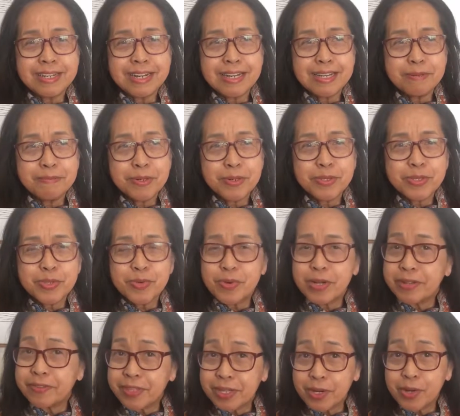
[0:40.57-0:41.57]
and I am also
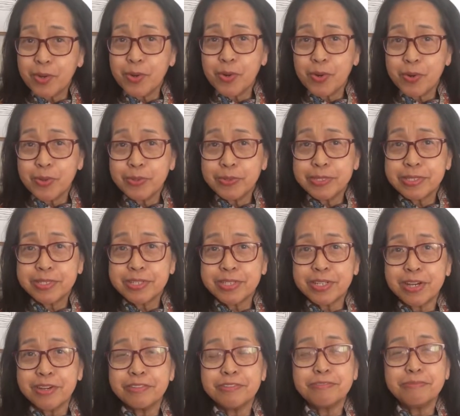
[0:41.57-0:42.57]
one of the co-hosts
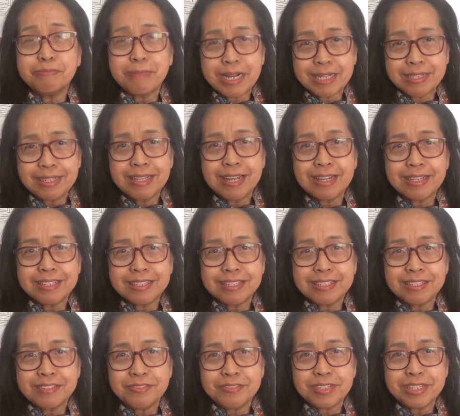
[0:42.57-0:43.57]
of Makilala
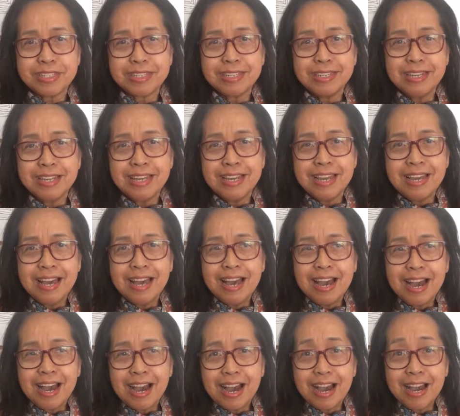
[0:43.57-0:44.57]
TV.
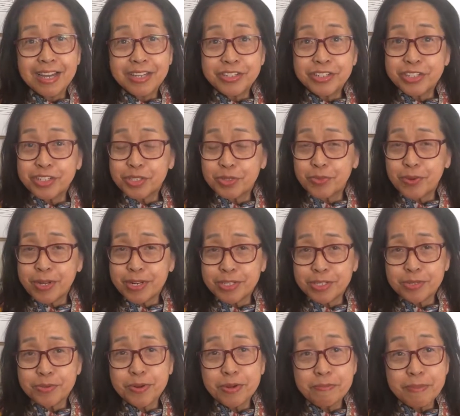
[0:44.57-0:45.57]
I just wanted
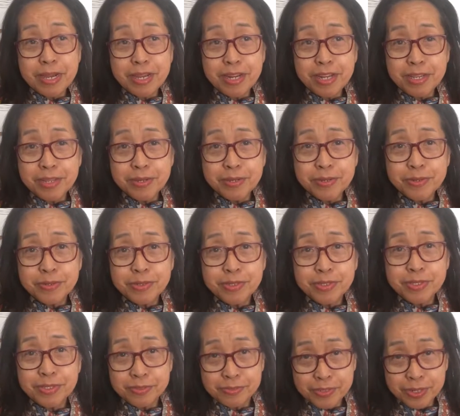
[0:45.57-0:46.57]
to remind you
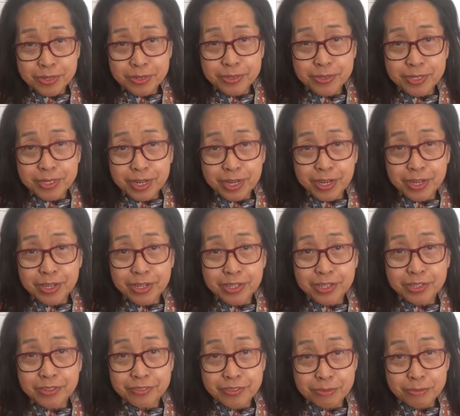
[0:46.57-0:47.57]
to vote
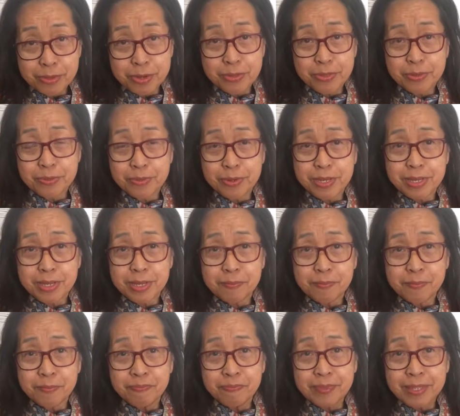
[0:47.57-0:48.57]
on November 3.
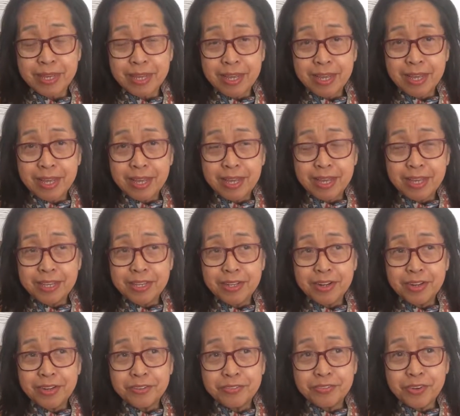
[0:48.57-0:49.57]
You
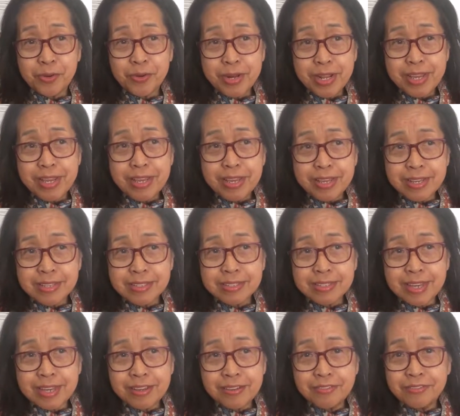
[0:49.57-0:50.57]
know, voting is
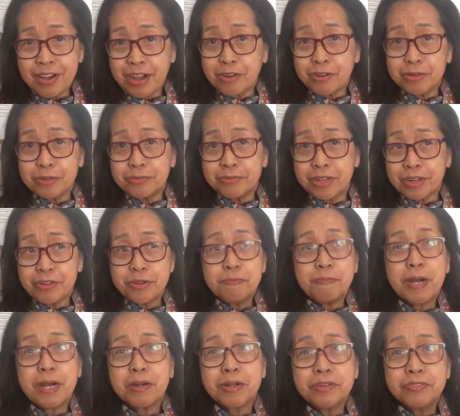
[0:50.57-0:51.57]
a very
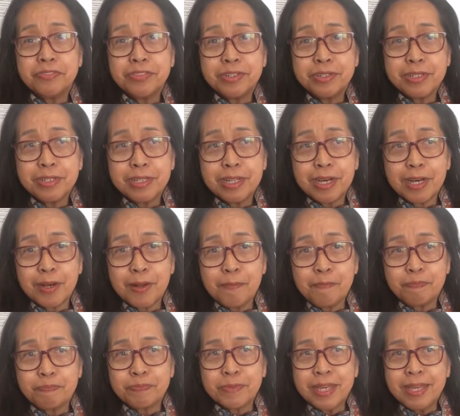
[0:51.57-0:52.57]

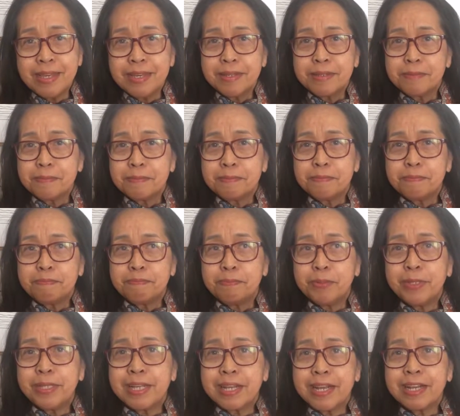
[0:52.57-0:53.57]
powerful
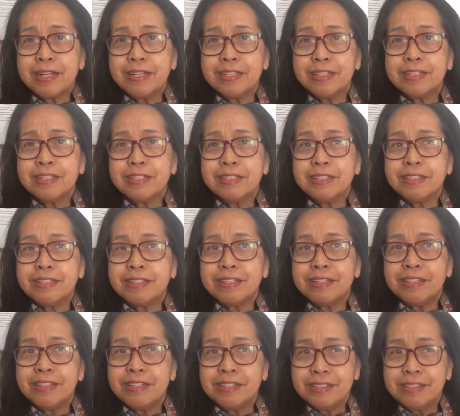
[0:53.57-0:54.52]
political